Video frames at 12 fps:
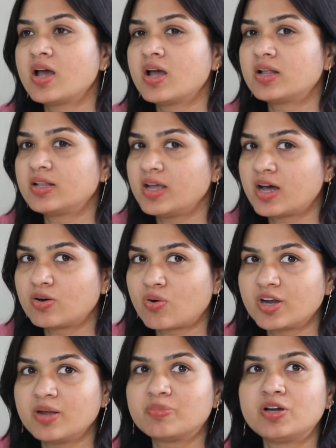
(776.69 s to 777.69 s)
They are
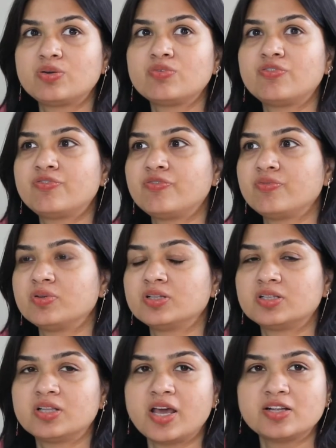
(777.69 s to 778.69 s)
not able to,
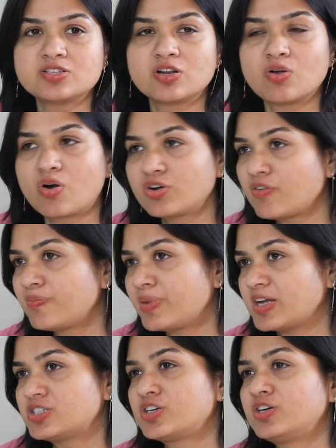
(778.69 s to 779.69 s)
there is a lot of
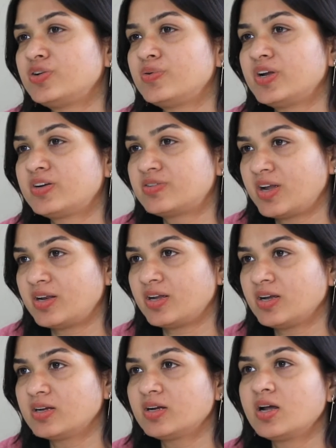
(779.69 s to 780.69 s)
pressure during
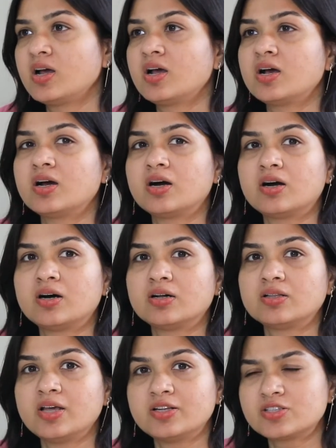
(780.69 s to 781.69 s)
training.
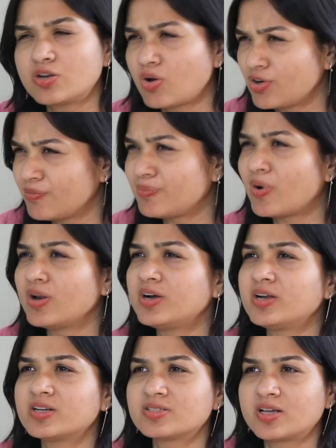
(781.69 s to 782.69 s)
There is a lot of
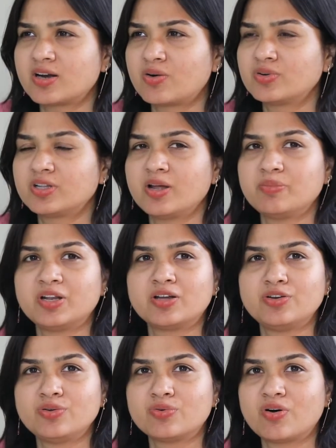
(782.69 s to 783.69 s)
politics around them in a
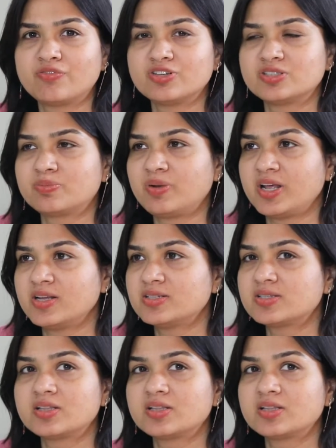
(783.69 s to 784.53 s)
new office place.